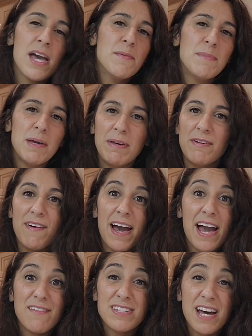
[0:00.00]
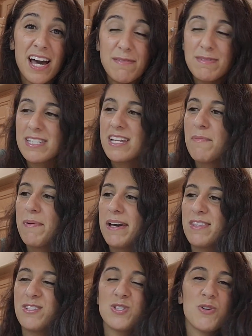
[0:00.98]
Maybe if I have time to stop by
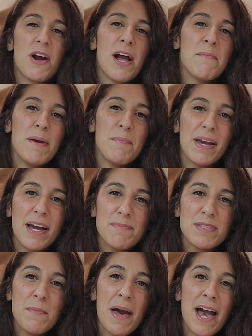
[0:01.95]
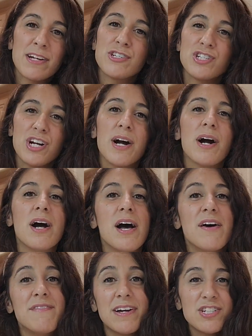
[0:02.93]
the store, I may pick up some extra
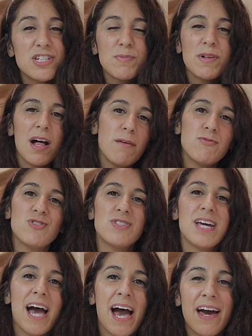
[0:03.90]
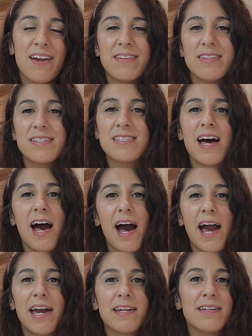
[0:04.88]
vegetable options to add on the
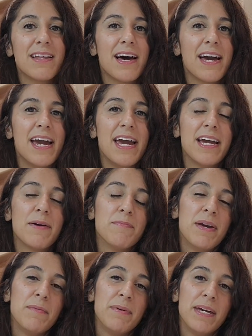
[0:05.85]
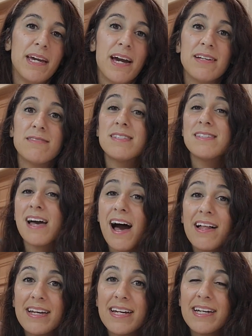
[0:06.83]
side, like maybe a
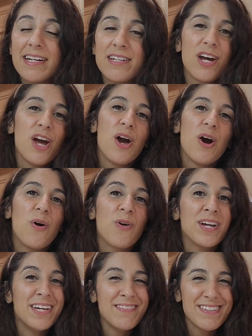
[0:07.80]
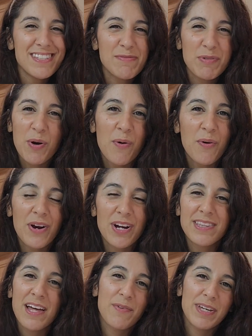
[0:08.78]
salad or even some
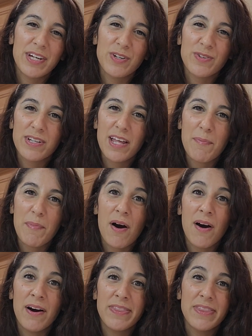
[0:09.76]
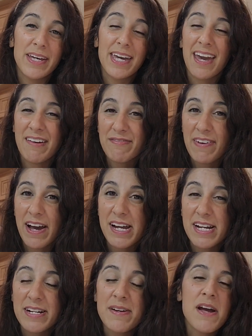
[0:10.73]
corn that we can grill up on the
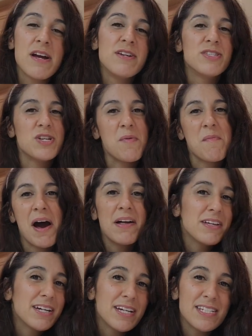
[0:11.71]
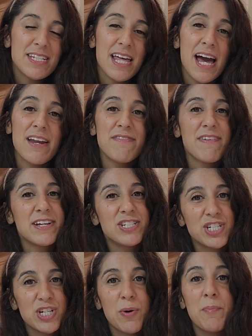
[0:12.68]
campfire. So I'll look into that if I
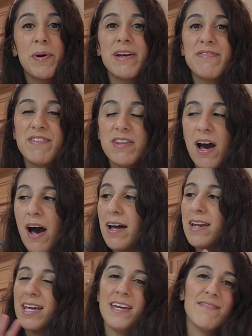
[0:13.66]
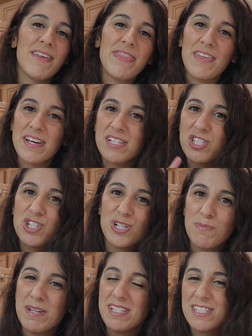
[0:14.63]
do, but if not, even this
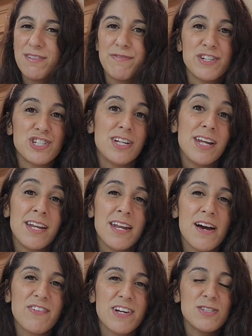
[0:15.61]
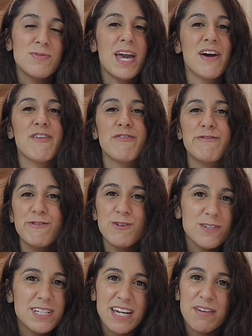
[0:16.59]
should be sufficient enough because we have a
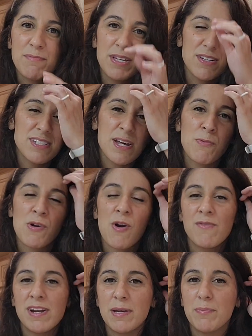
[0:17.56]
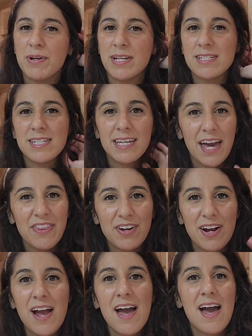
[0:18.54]
full day of meals that we're already putting
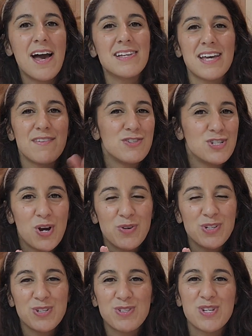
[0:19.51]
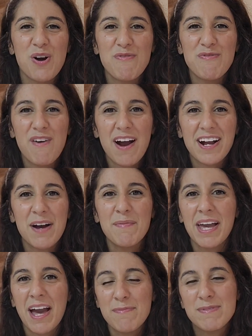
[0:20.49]
together, as I've shown you so far,
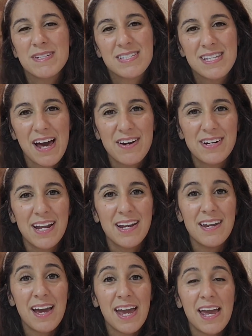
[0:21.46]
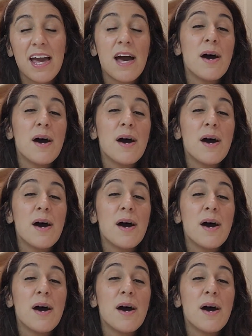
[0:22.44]
coming up to Saturday night.